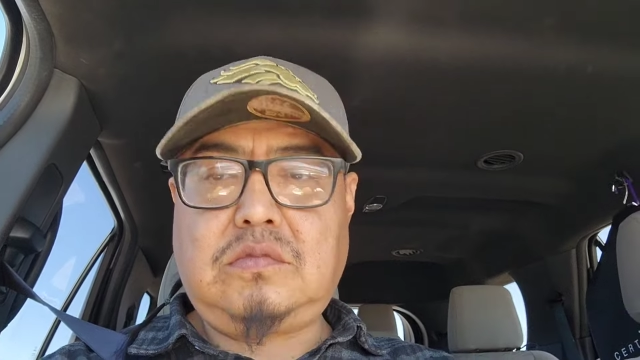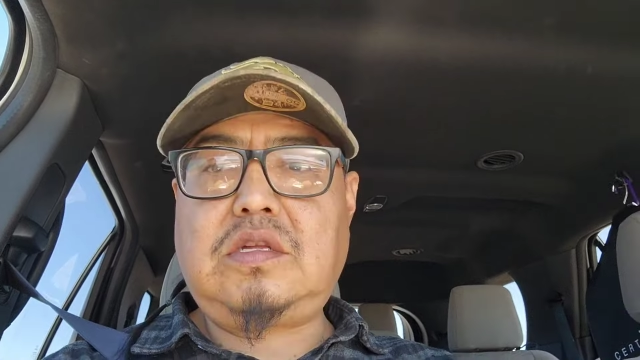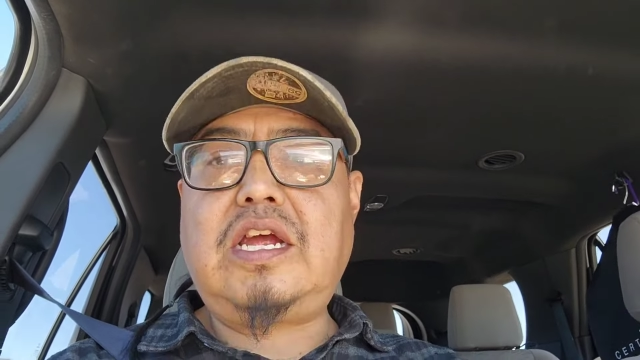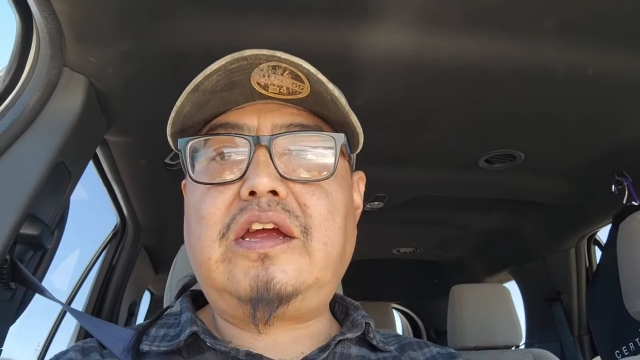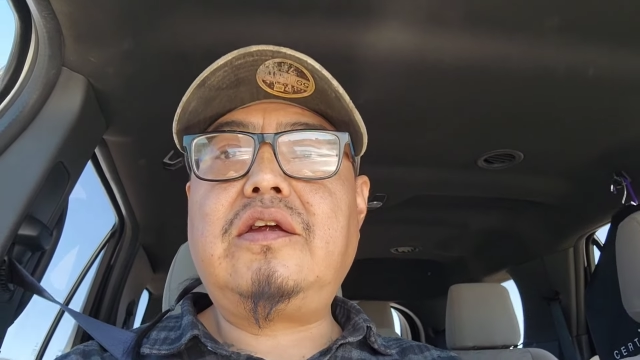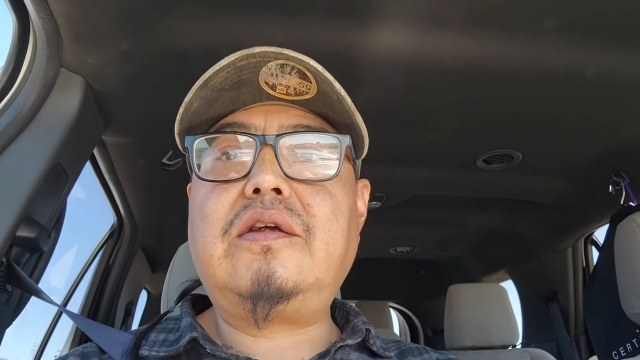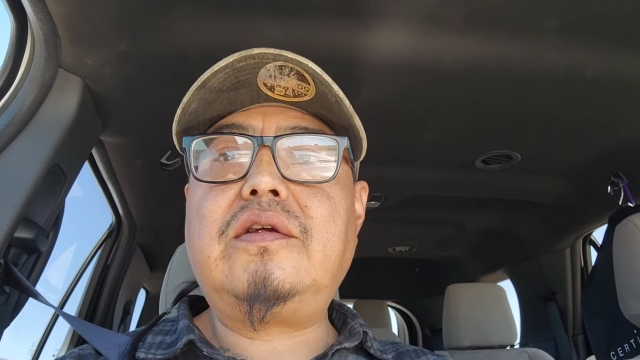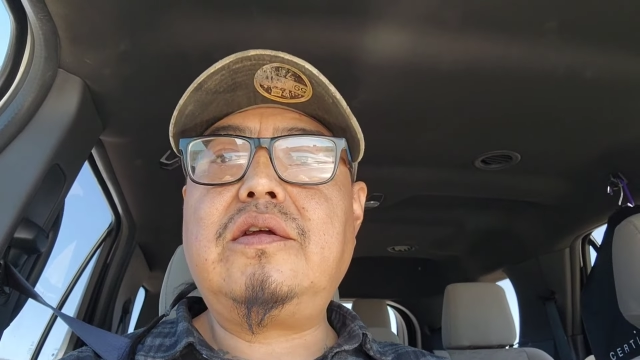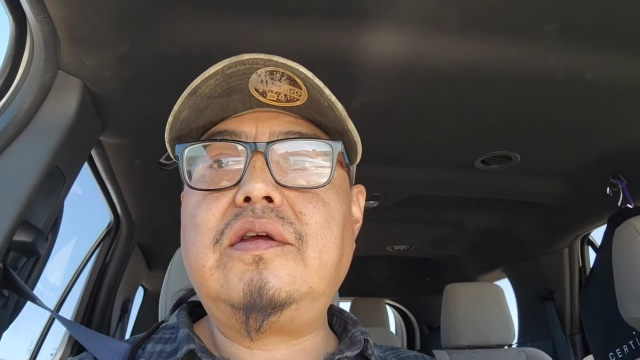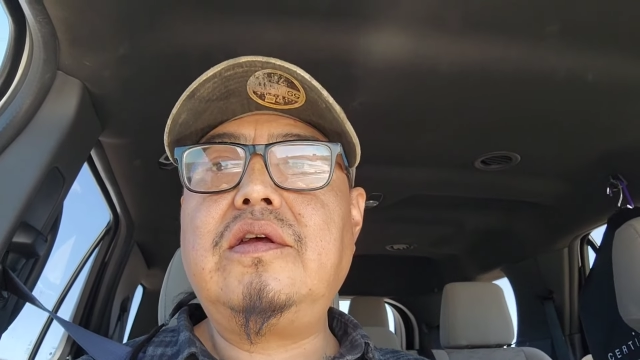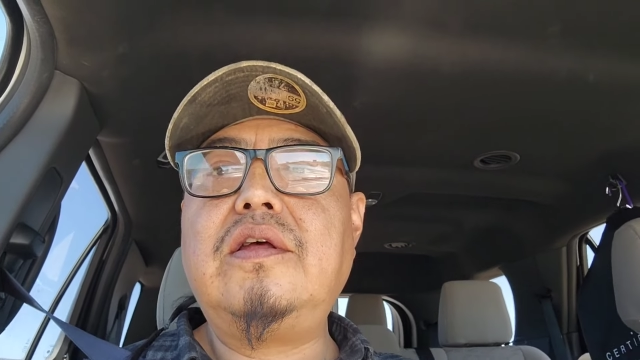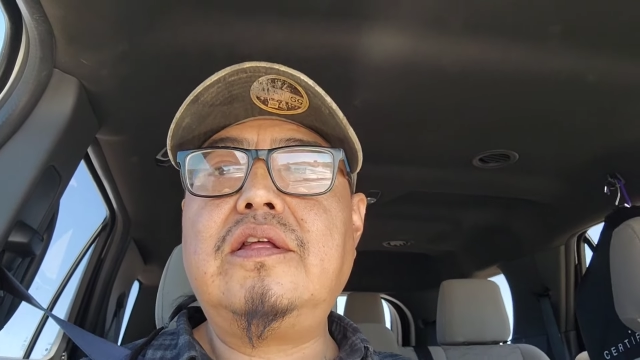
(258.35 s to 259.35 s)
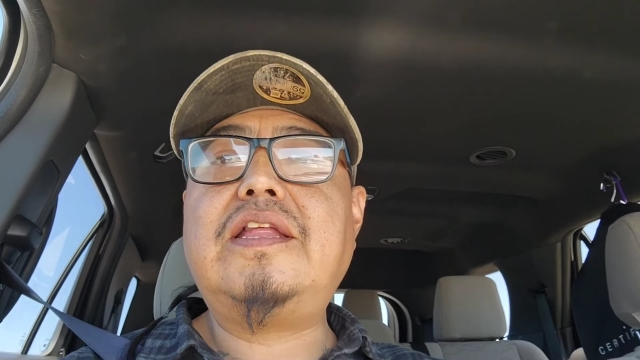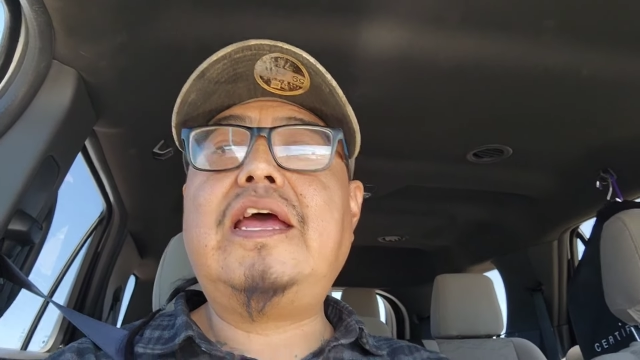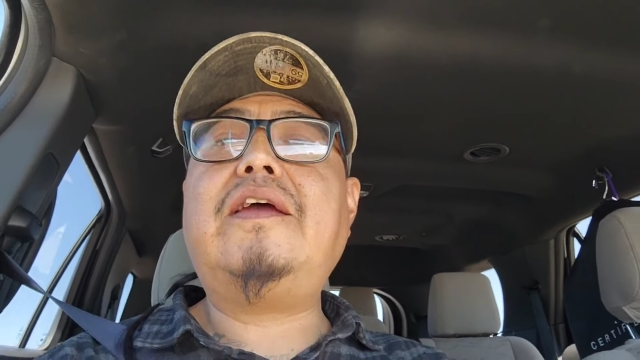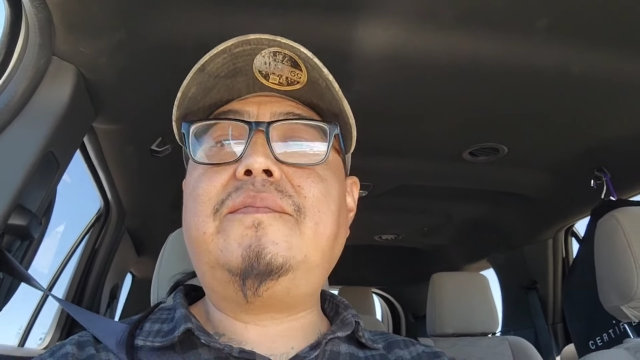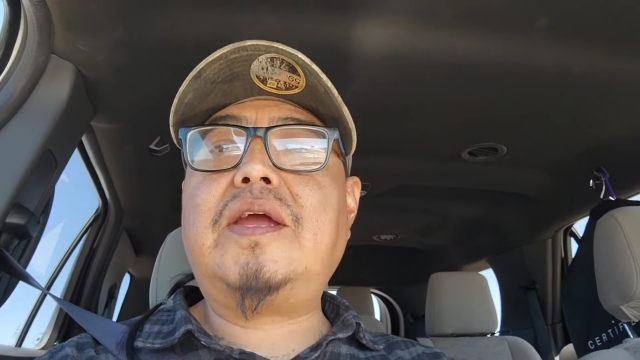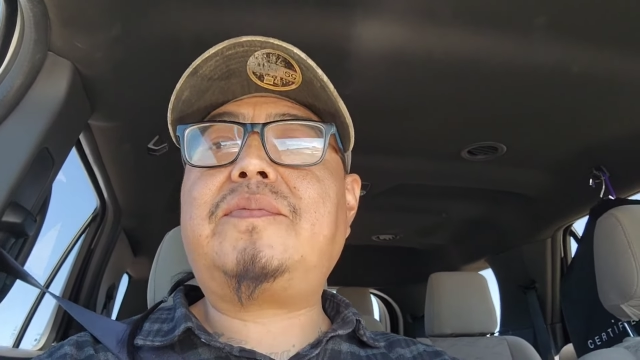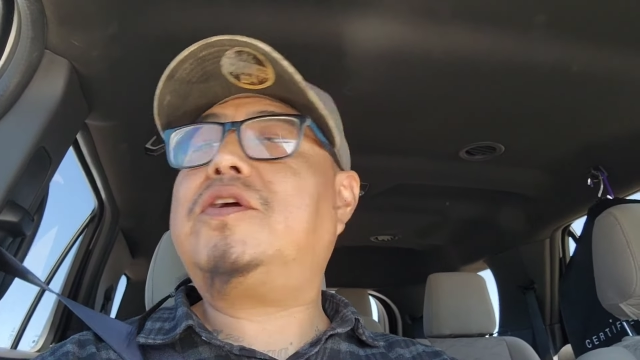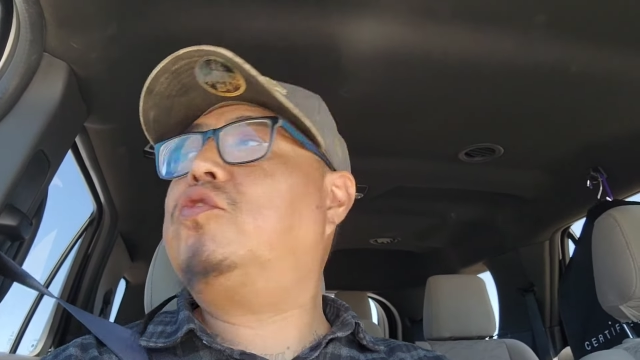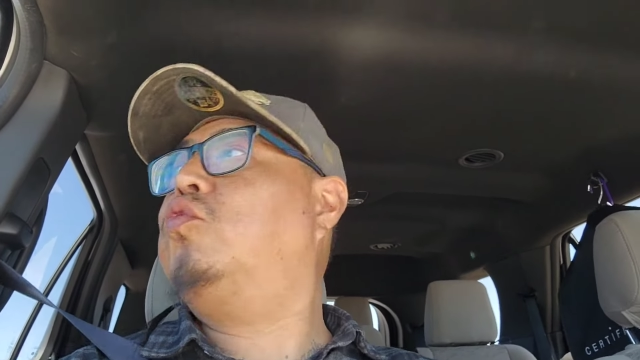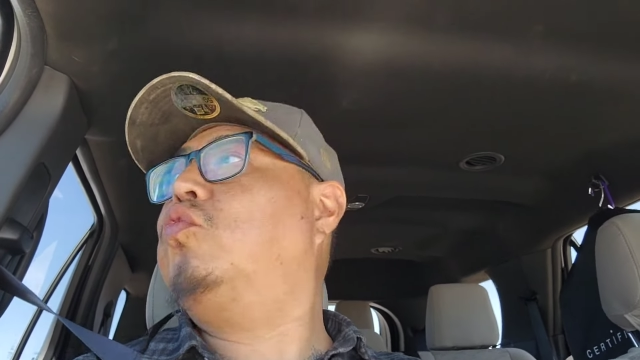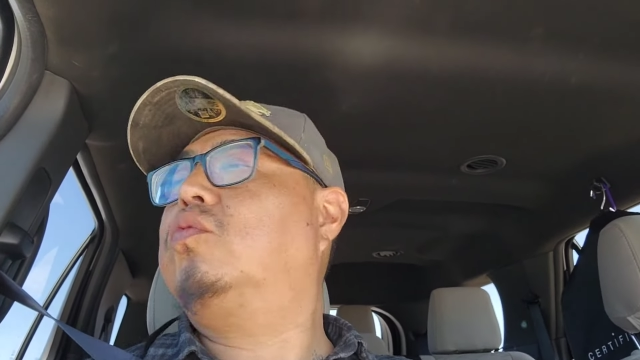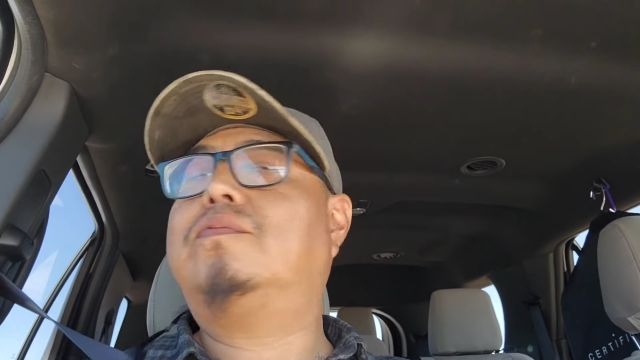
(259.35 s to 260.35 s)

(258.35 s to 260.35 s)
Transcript: they they make me cool.